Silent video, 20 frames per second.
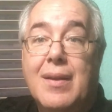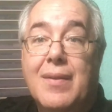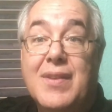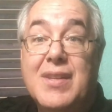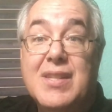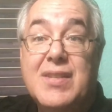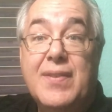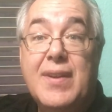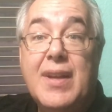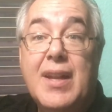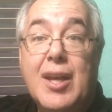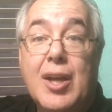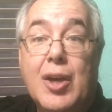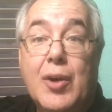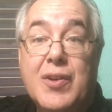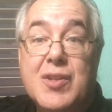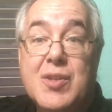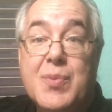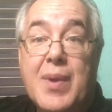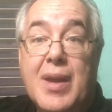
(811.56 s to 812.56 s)
This video
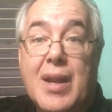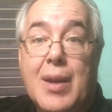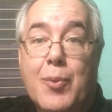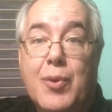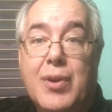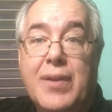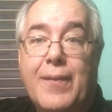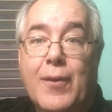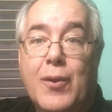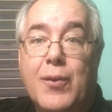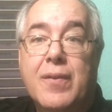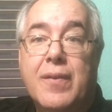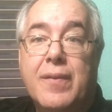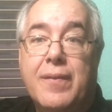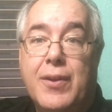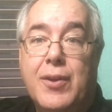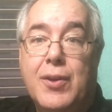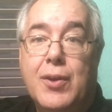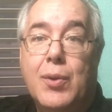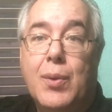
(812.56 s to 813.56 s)
has been a brief
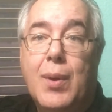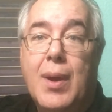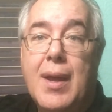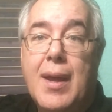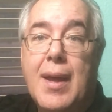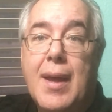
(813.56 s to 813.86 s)
overview